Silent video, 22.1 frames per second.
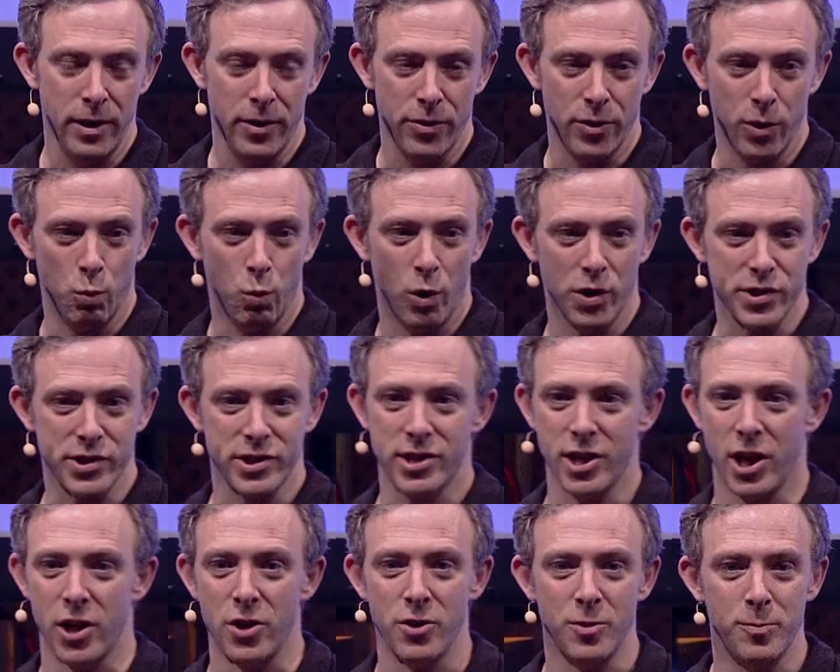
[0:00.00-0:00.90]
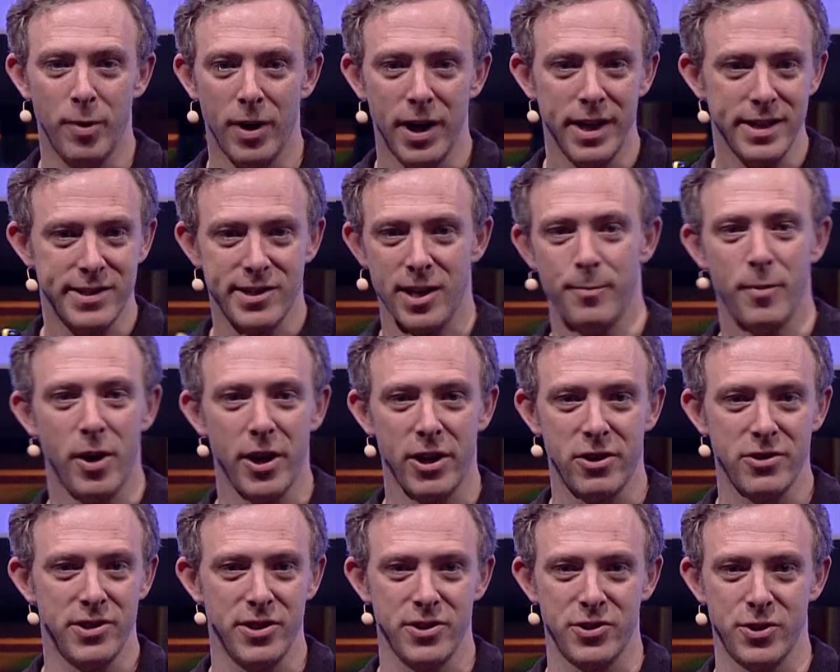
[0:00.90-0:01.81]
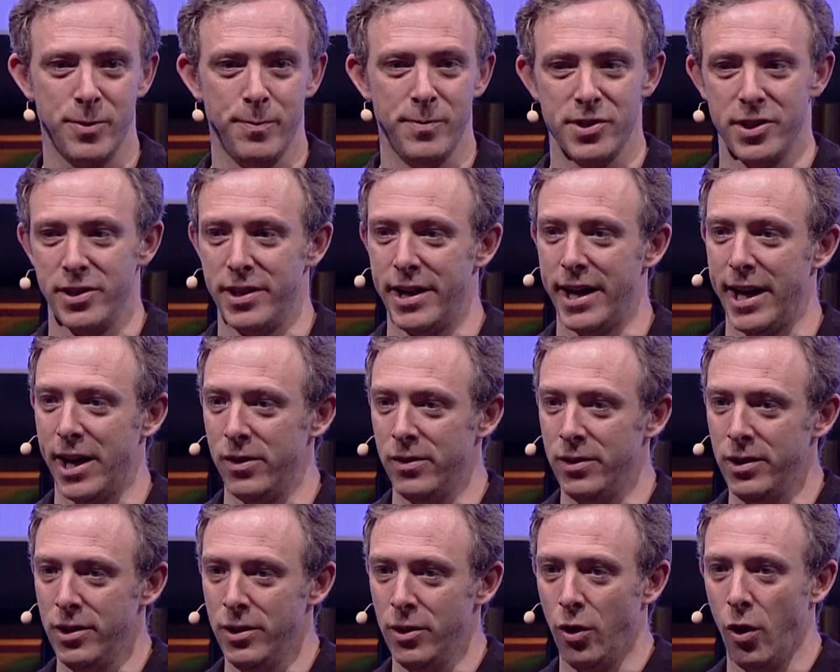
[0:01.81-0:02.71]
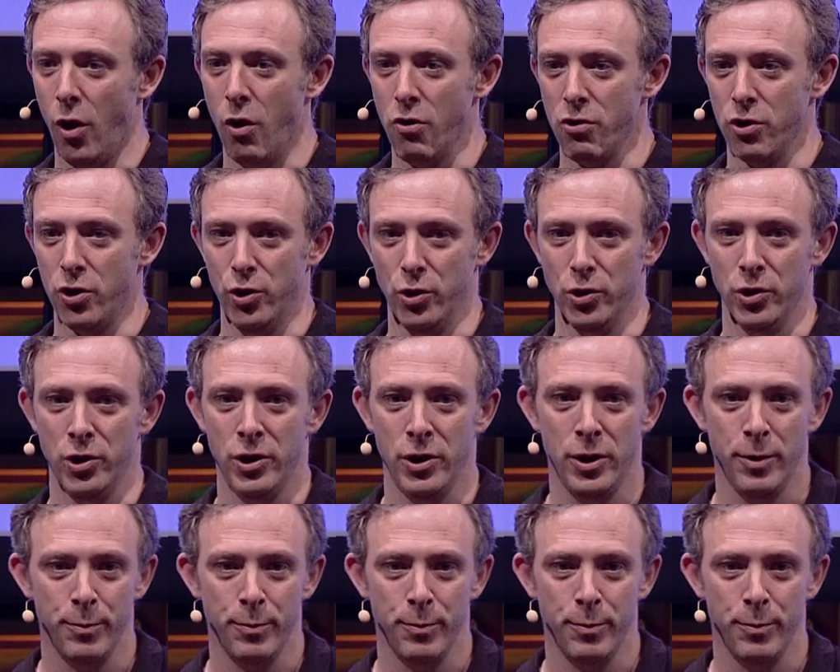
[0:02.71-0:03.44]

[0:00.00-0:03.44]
that wasn't owned by Sun Microsystems and now Oracle.